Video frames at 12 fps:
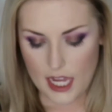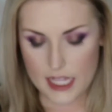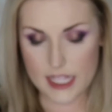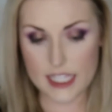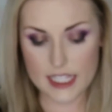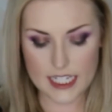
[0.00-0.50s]

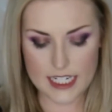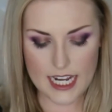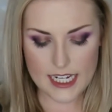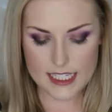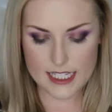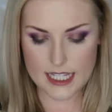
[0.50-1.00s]
And then the
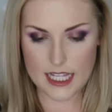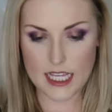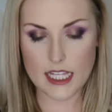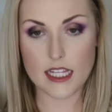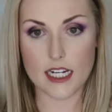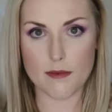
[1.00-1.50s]
next
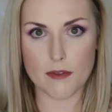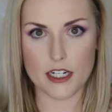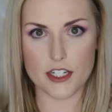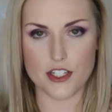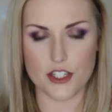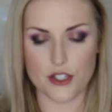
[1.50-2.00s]
thing that I'm
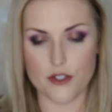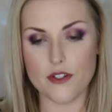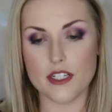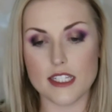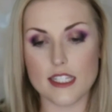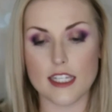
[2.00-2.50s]
going to do
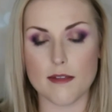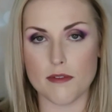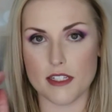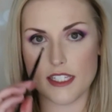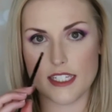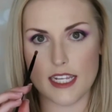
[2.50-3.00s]
is keep
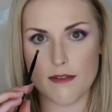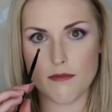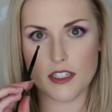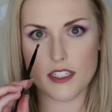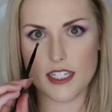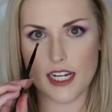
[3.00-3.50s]
the same
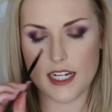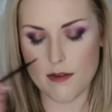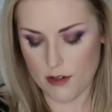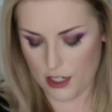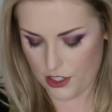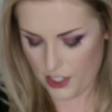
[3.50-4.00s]
little tiny
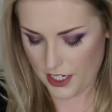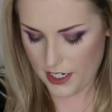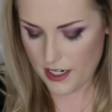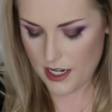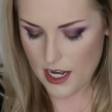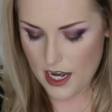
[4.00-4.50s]
brush
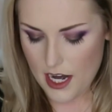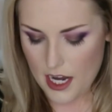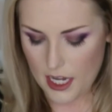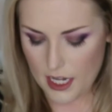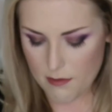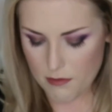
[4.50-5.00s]
here.
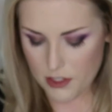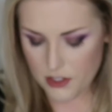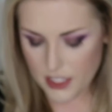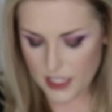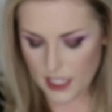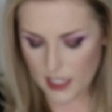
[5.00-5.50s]
And I'm
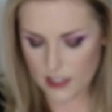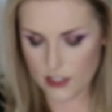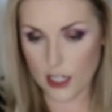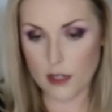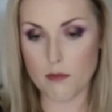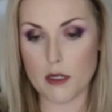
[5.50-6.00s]
using that
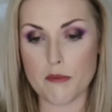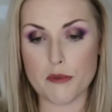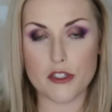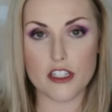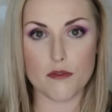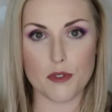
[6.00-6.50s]
dark
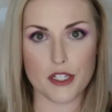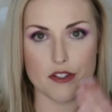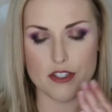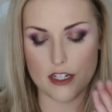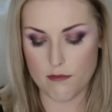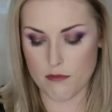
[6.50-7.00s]
purple that we
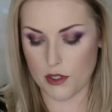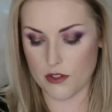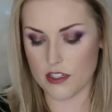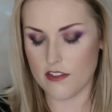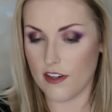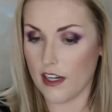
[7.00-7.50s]
used on
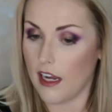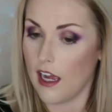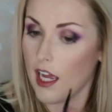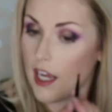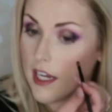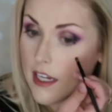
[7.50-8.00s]
most of our
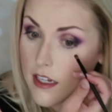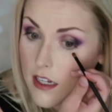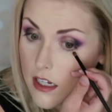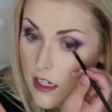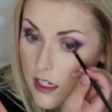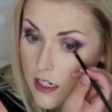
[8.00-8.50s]
eye
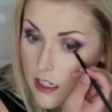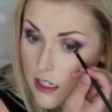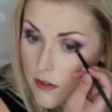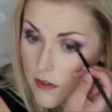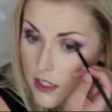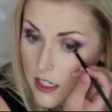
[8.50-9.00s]
and
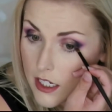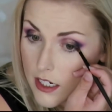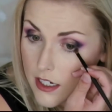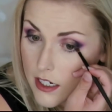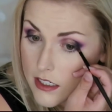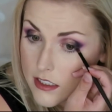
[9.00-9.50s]
going
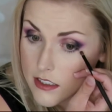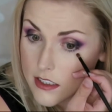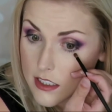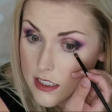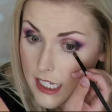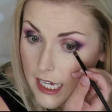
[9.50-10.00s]
here under
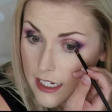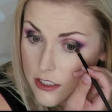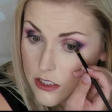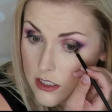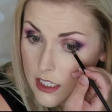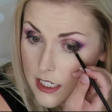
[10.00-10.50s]
the
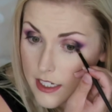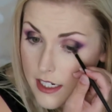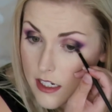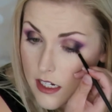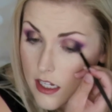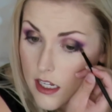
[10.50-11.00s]
lash line.